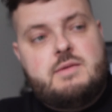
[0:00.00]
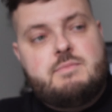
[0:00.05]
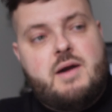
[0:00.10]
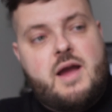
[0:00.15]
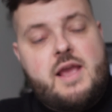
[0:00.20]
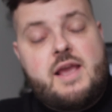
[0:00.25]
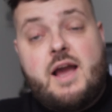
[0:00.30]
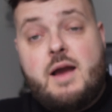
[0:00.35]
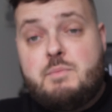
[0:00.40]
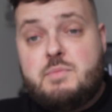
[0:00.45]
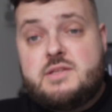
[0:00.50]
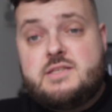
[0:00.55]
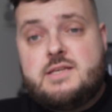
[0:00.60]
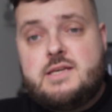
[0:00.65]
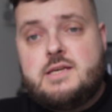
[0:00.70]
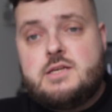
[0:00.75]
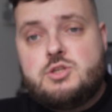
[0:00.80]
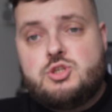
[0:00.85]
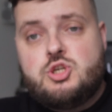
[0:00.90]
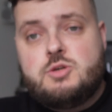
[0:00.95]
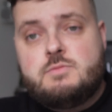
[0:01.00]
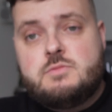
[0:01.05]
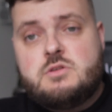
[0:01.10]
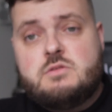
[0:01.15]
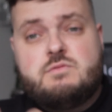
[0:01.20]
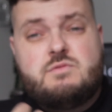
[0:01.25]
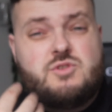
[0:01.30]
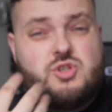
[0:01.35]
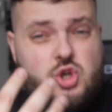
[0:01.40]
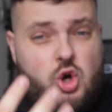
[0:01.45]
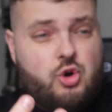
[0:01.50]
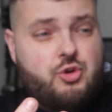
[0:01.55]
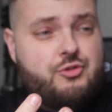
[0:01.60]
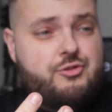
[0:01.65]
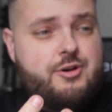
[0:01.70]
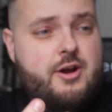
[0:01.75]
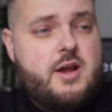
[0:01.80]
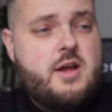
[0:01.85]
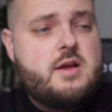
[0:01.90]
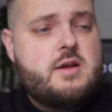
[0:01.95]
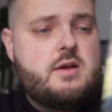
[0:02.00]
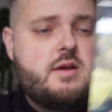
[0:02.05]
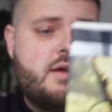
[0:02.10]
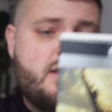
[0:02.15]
my cup of tea in terms of genre.